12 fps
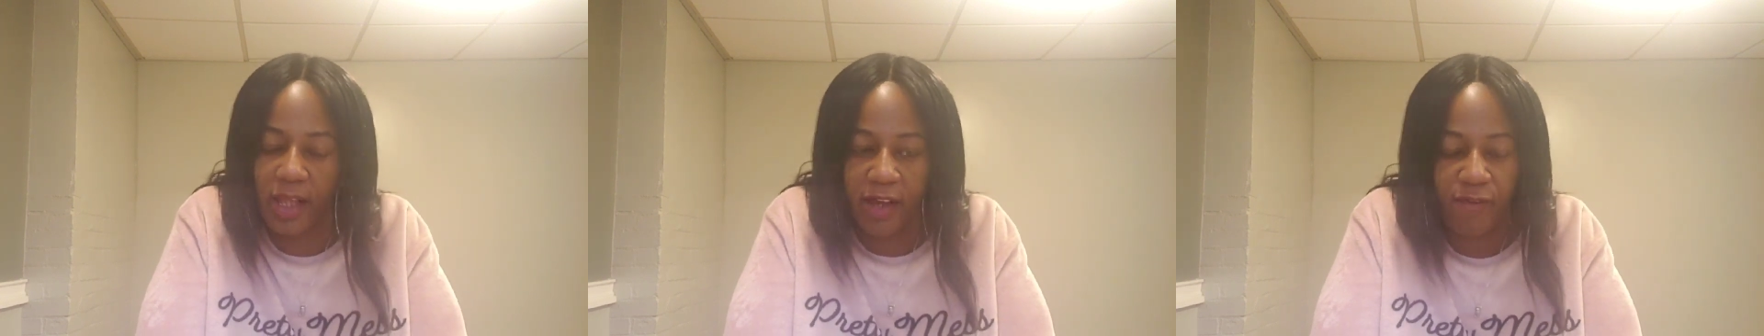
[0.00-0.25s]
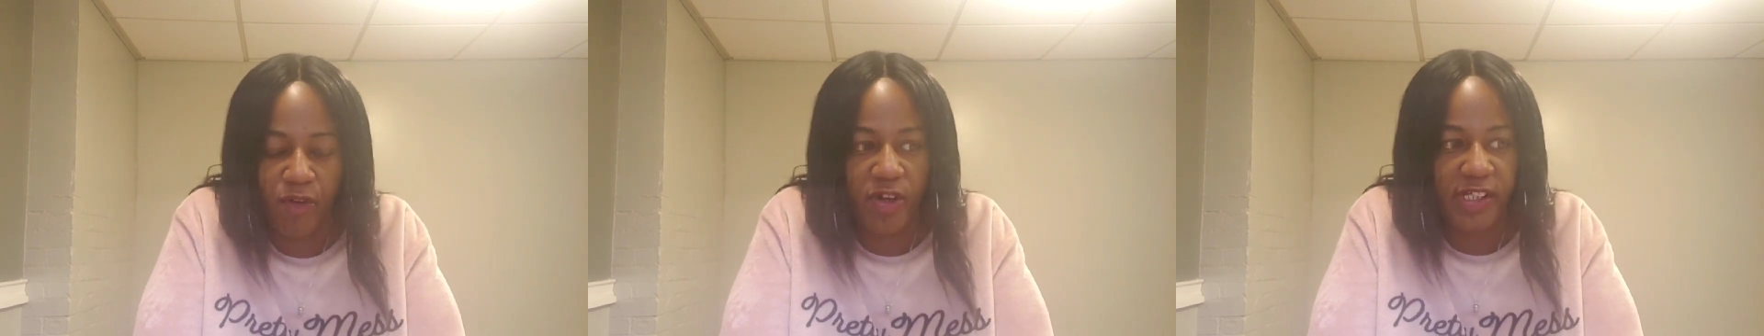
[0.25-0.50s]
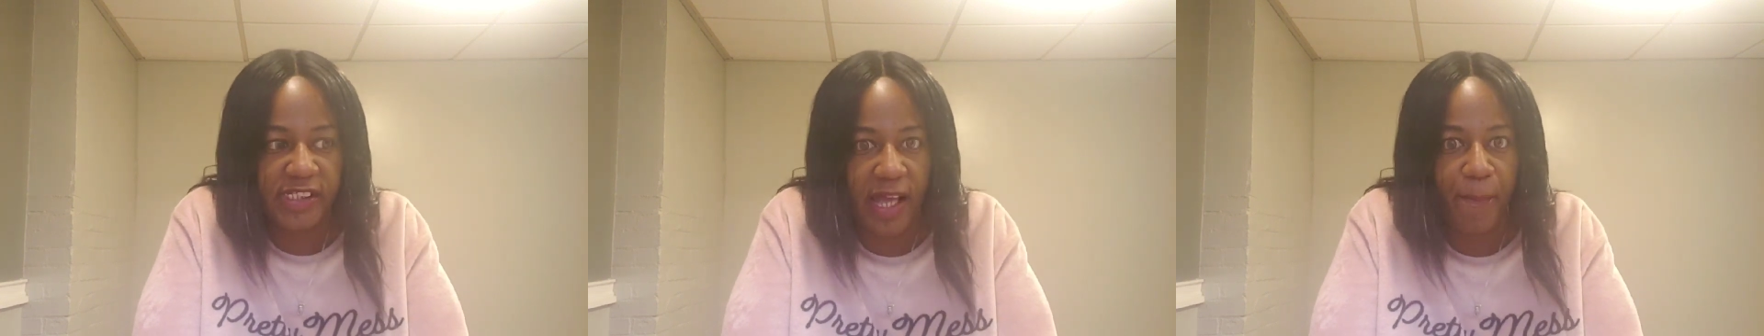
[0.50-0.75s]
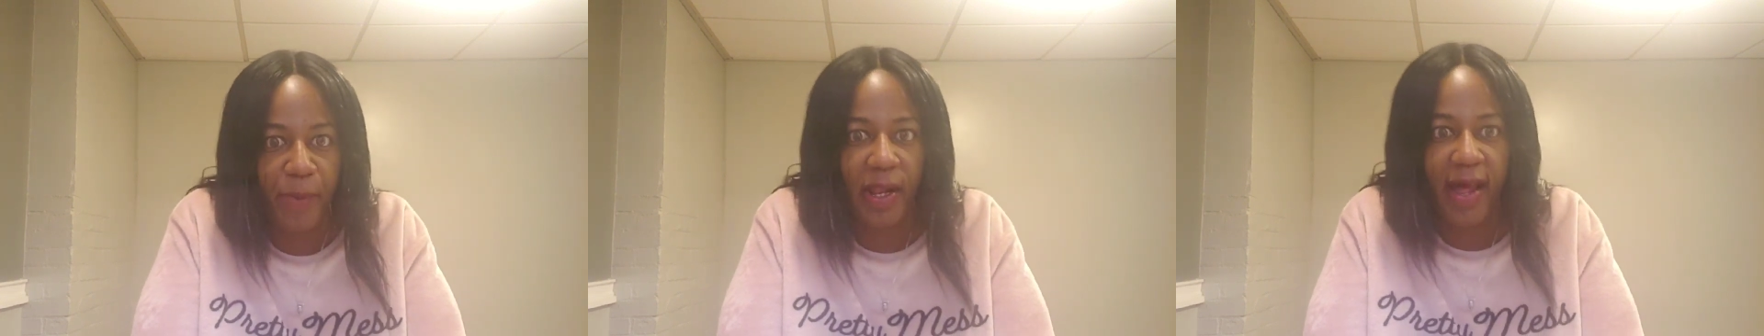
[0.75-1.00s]
Like, for
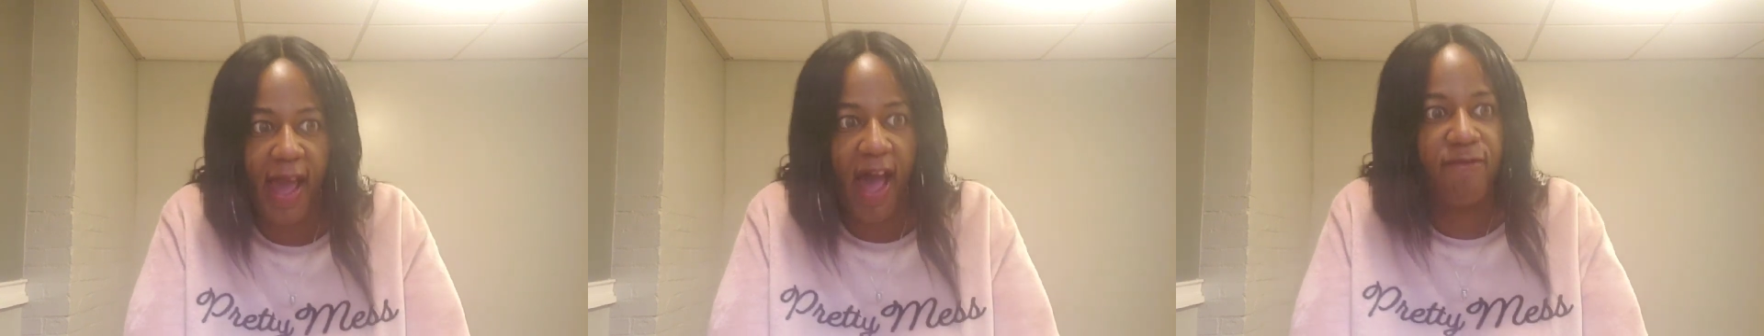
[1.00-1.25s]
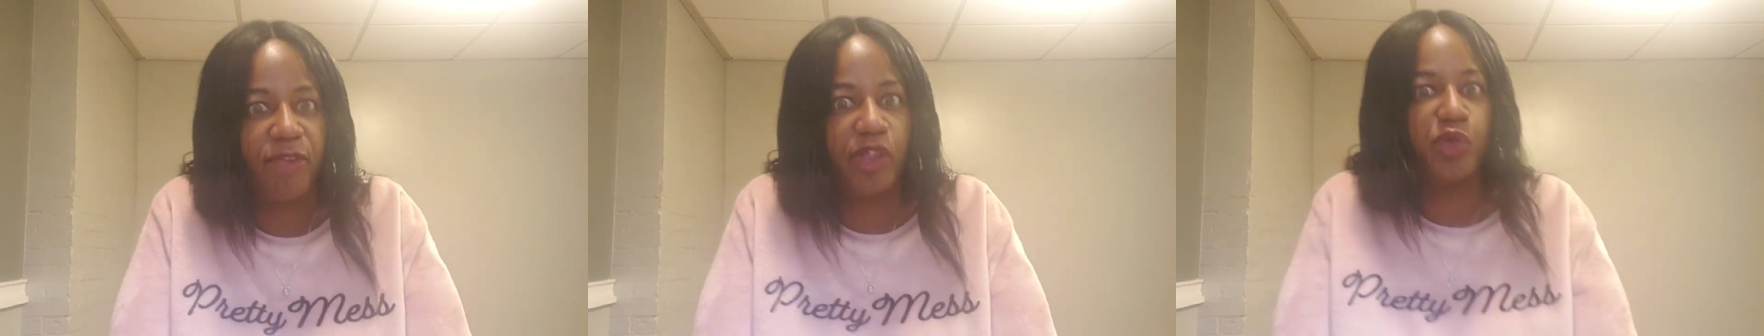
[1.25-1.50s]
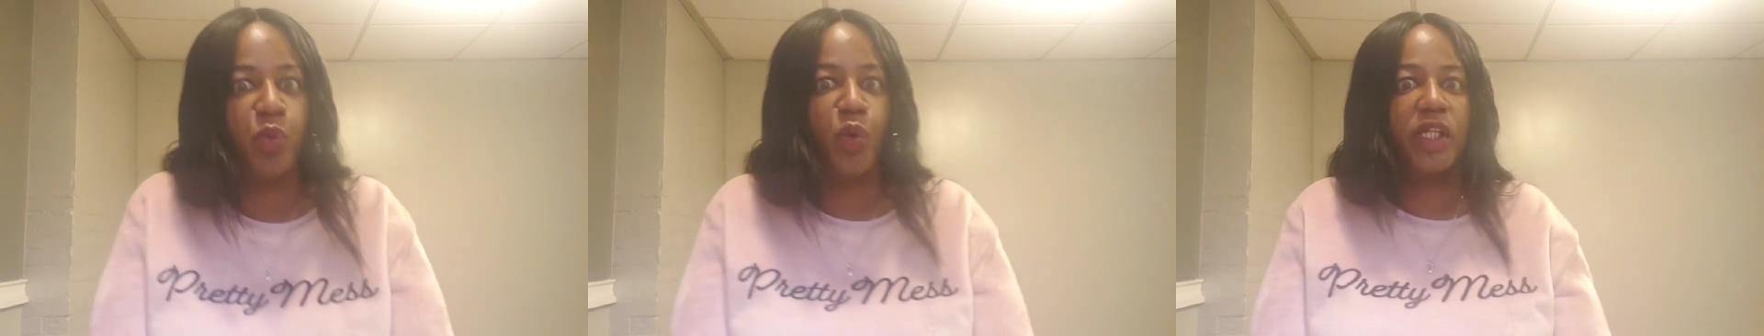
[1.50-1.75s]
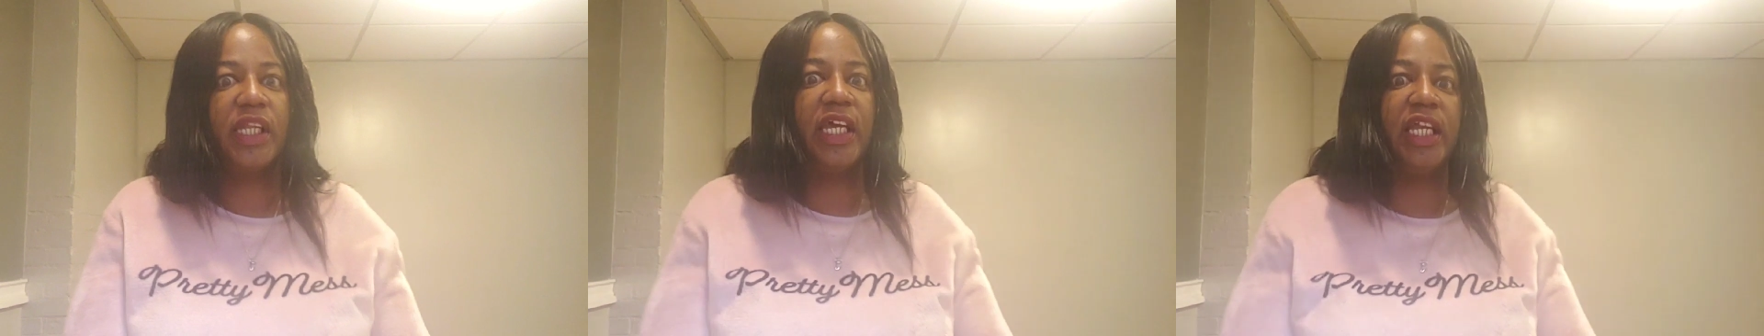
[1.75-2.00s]
example, I have this
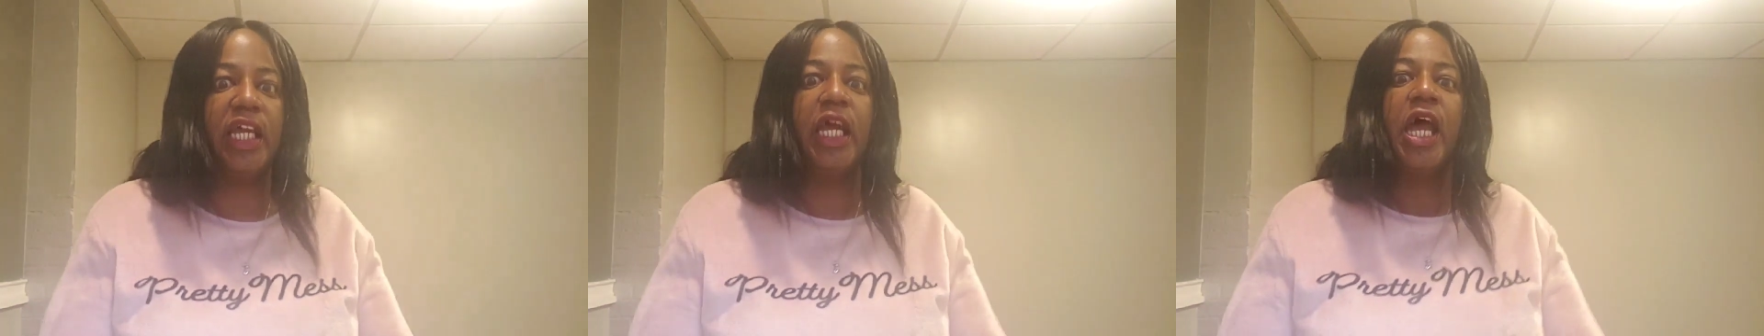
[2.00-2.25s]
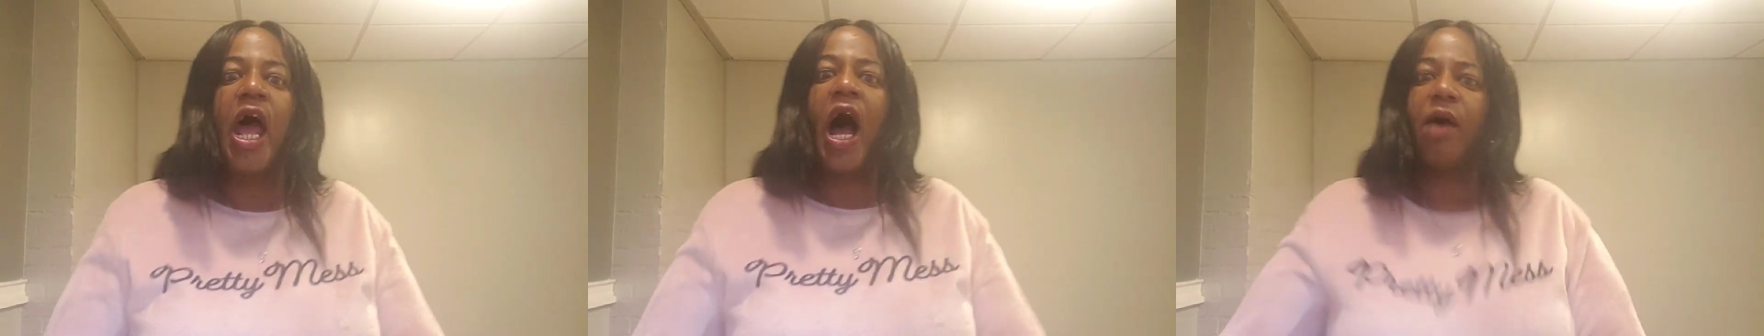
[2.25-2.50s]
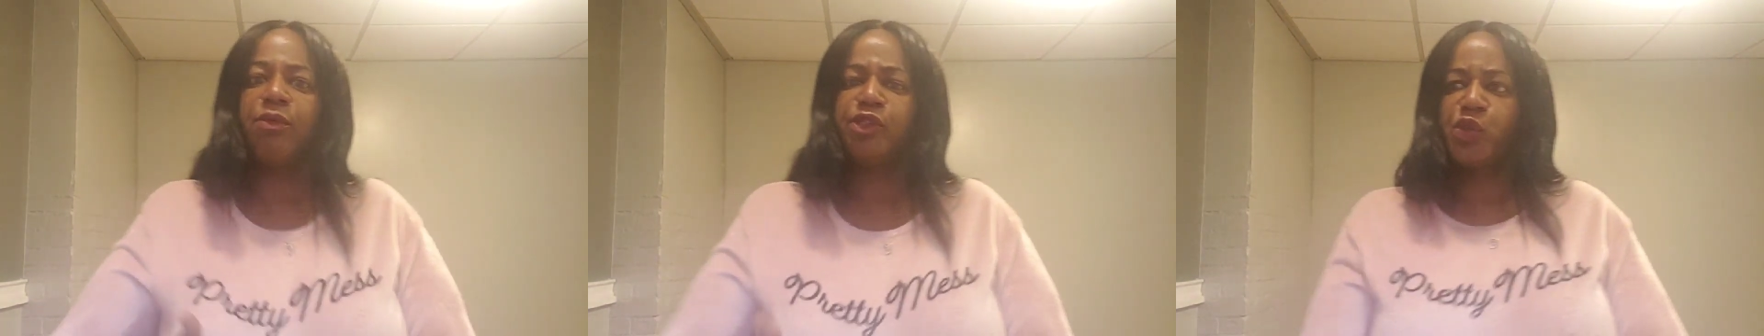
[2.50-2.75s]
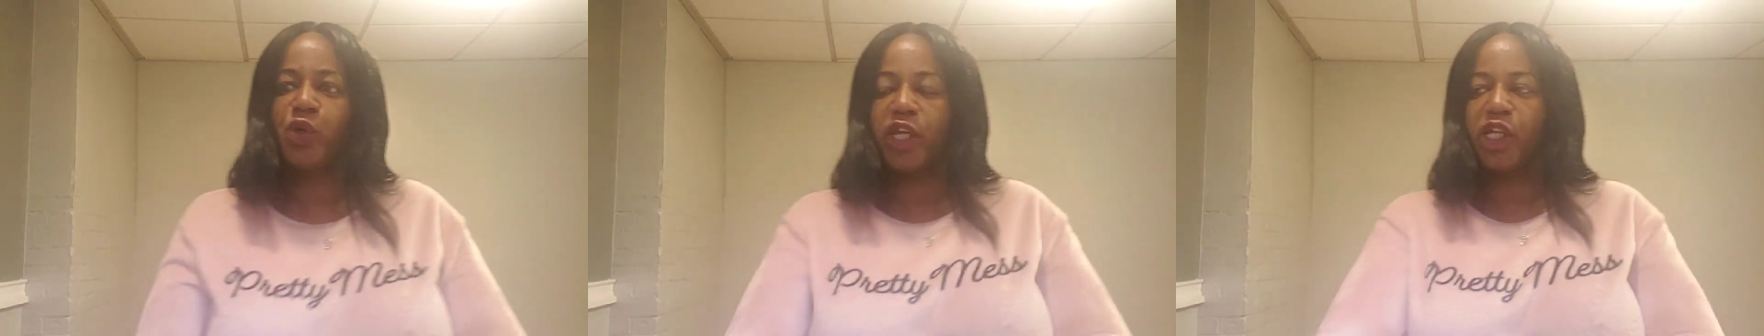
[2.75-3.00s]
one lady, I
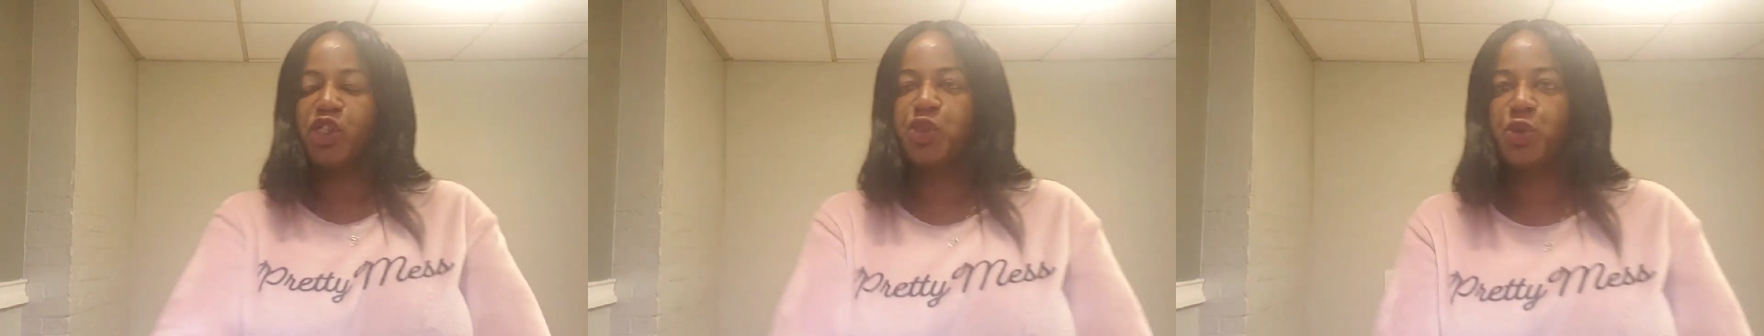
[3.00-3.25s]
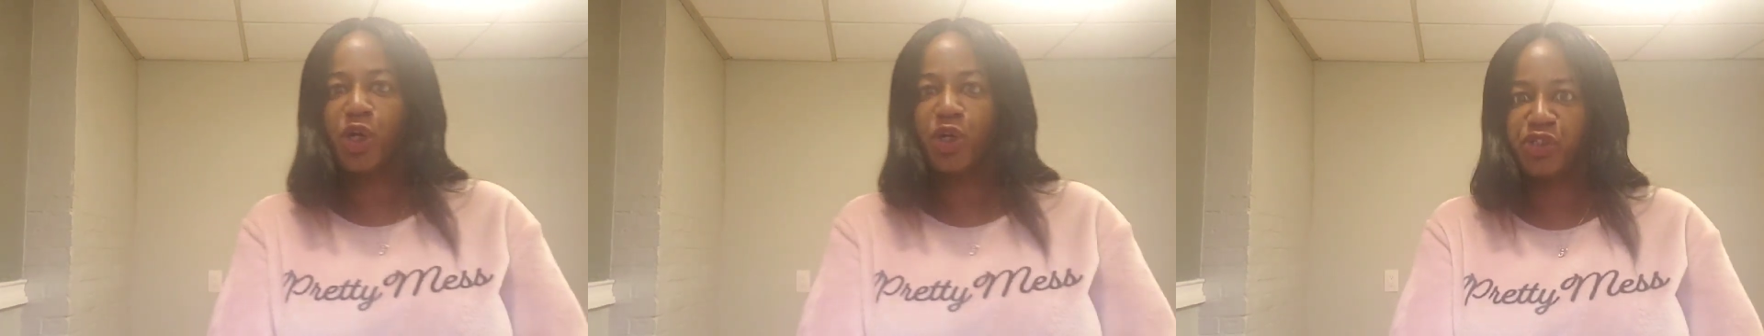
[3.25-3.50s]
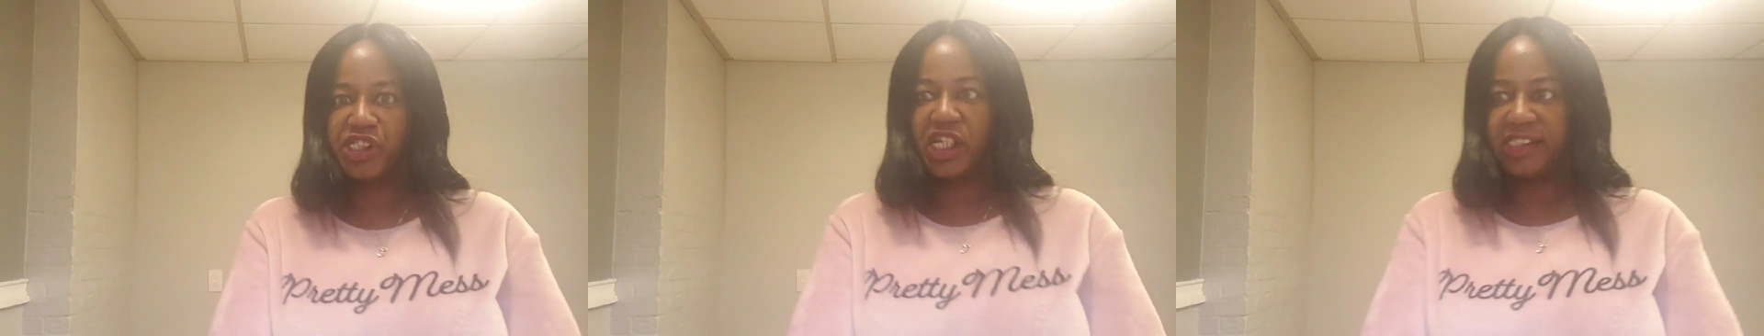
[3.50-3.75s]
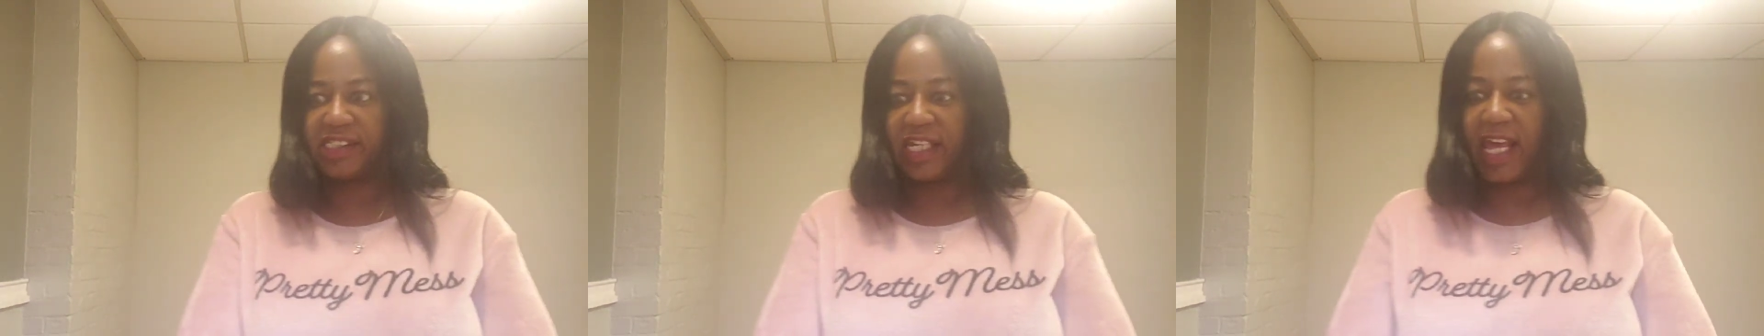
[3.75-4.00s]
was talking to her
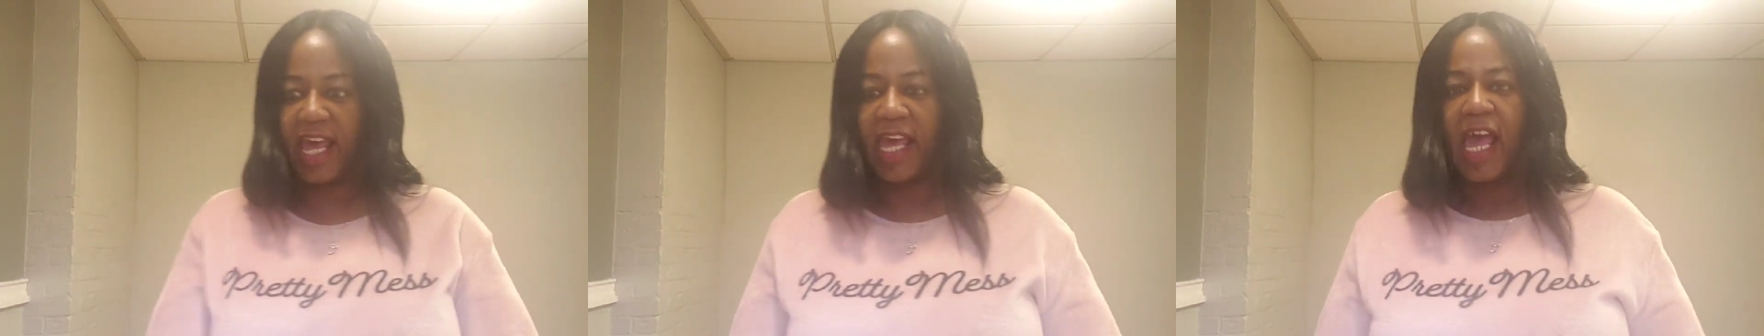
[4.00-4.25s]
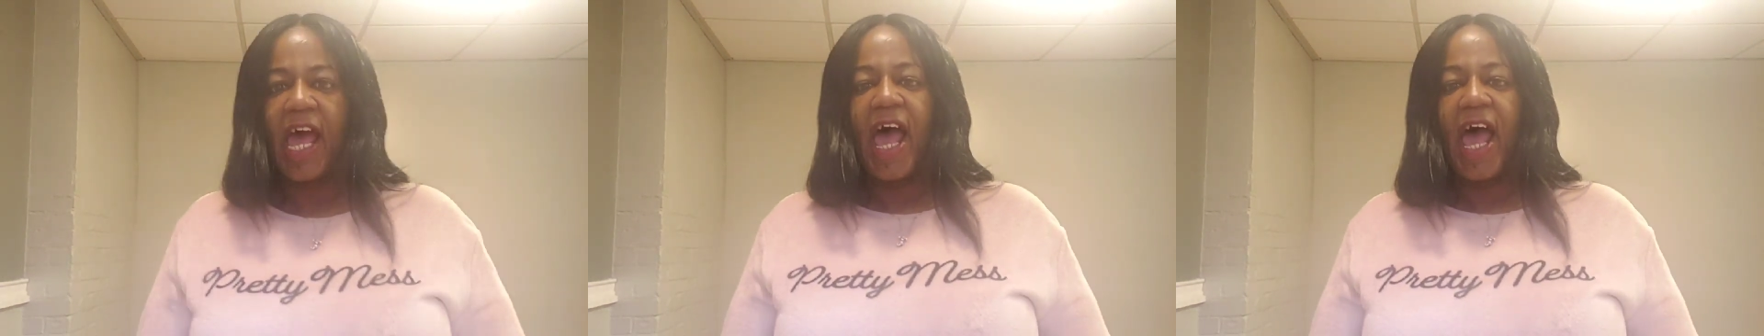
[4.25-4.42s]
son today,